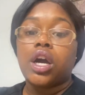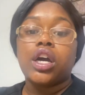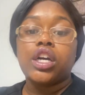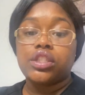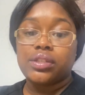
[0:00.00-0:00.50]

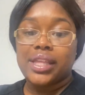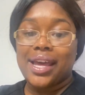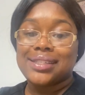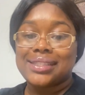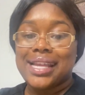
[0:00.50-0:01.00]

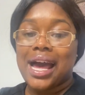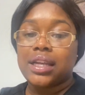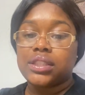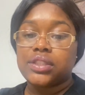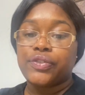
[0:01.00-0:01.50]

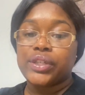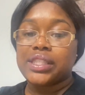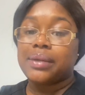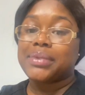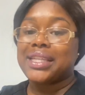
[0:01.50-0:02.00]
$100,000 for
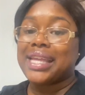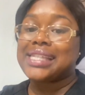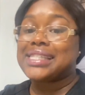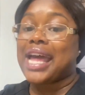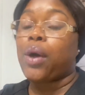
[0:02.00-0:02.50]
something
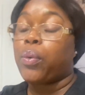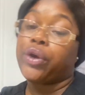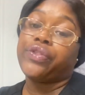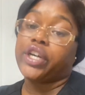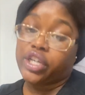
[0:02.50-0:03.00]
that's not
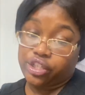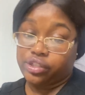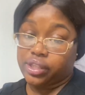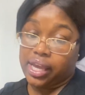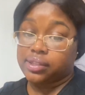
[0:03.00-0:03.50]
worth
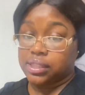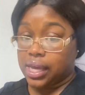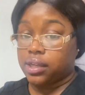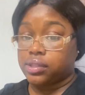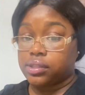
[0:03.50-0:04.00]

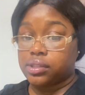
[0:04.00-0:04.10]
$100,000.